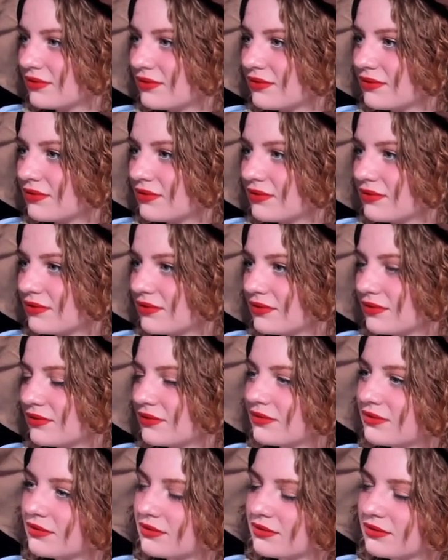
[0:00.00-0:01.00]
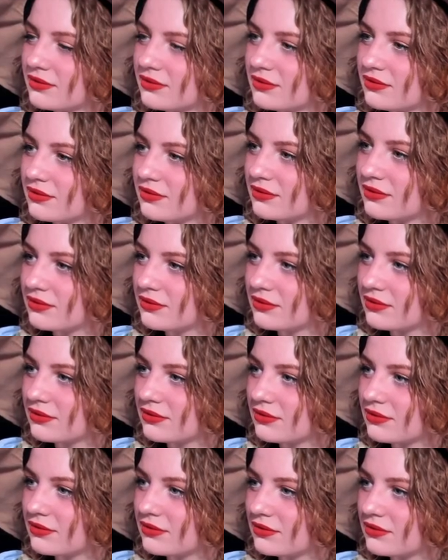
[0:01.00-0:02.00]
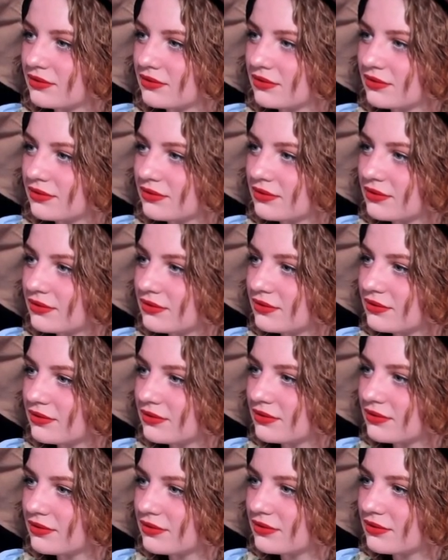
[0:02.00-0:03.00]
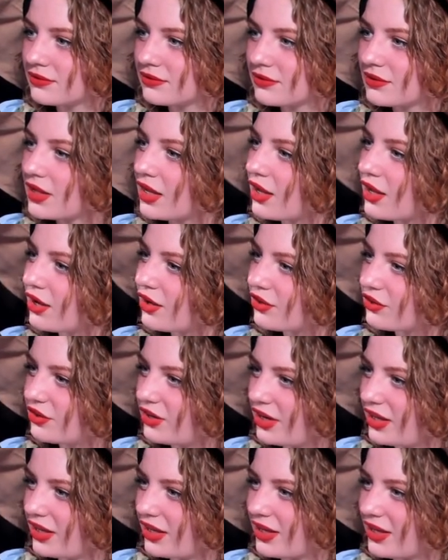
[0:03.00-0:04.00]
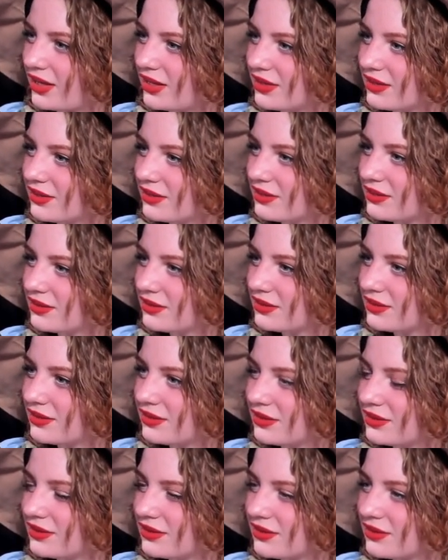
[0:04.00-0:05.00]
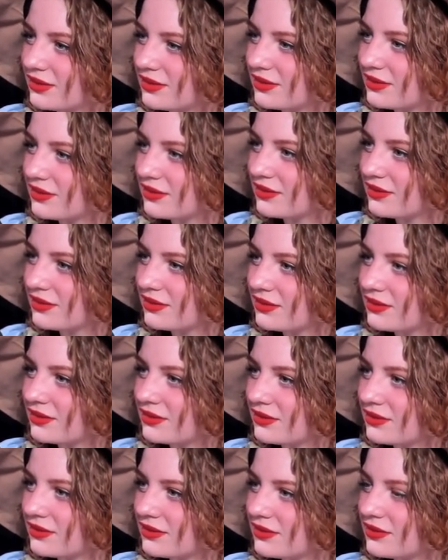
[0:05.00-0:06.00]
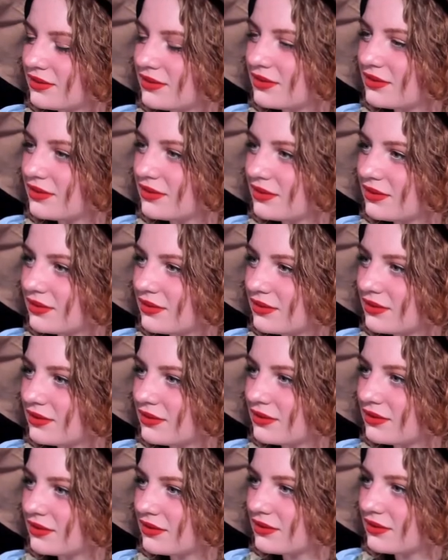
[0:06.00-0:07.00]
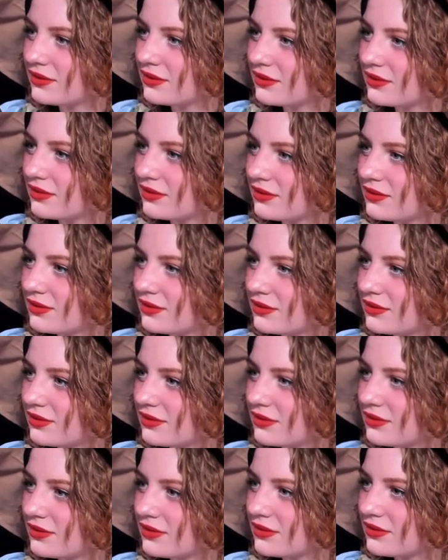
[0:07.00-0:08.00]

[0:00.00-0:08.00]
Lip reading: No words are spoken by the person on screen.